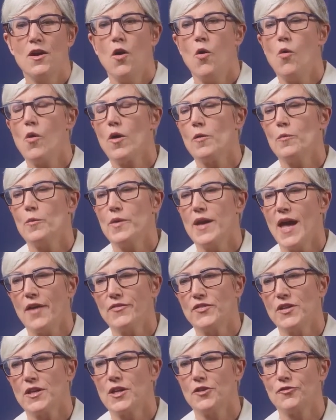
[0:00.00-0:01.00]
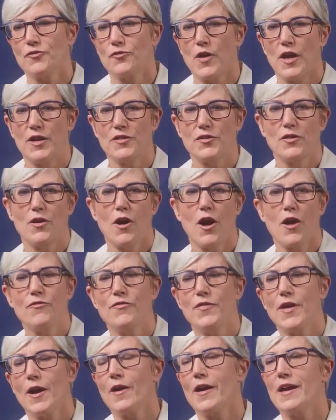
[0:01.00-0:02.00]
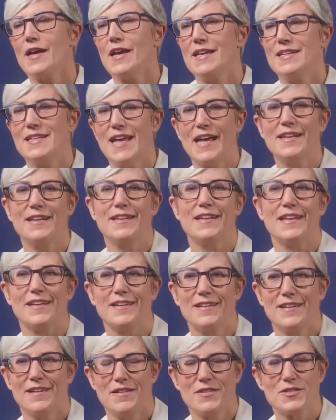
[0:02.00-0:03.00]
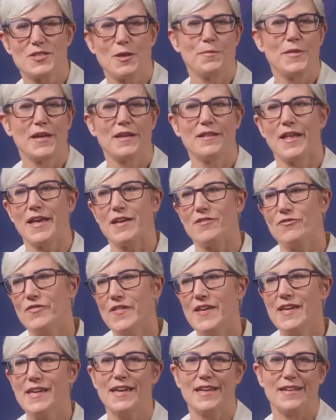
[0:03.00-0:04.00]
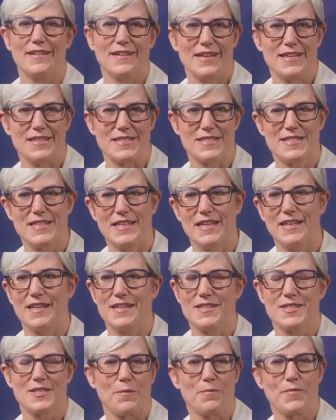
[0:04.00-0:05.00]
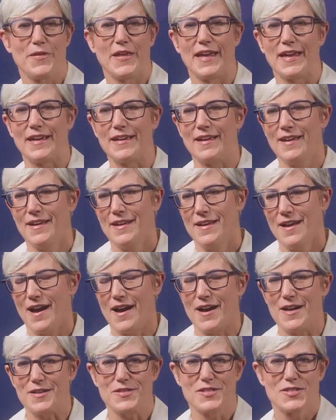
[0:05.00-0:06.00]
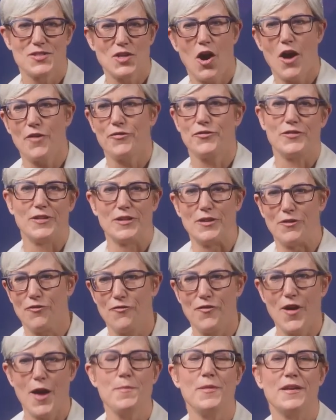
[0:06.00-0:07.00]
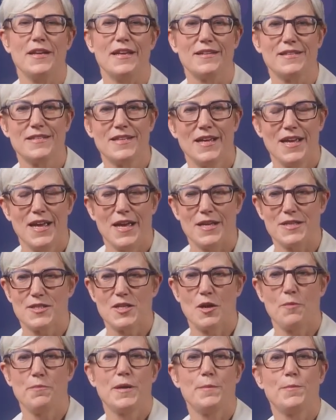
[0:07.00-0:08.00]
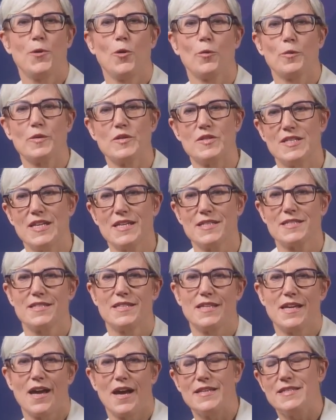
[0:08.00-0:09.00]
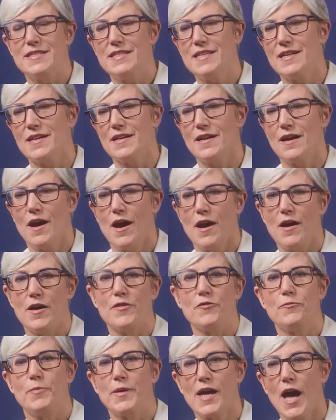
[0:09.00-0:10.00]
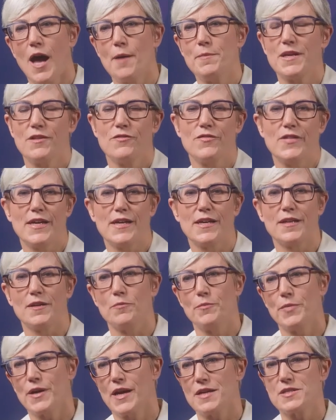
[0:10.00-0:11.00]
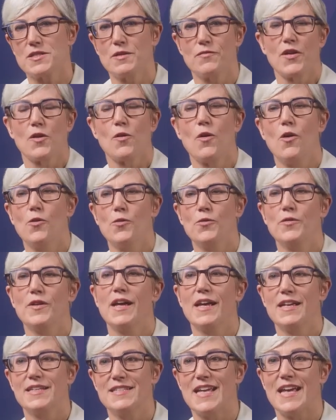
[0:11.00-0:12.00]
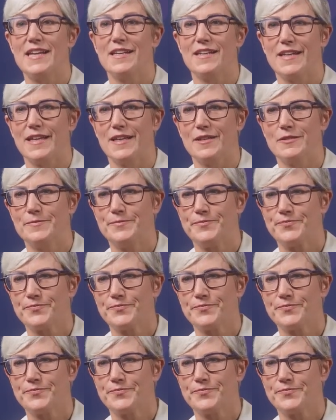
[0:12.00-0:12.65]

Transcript: Or we have to confront our very identity. Something like vegan is seen as something uh, soft and effeminate, and some people resist the idea of becoming vegan because of their own identity.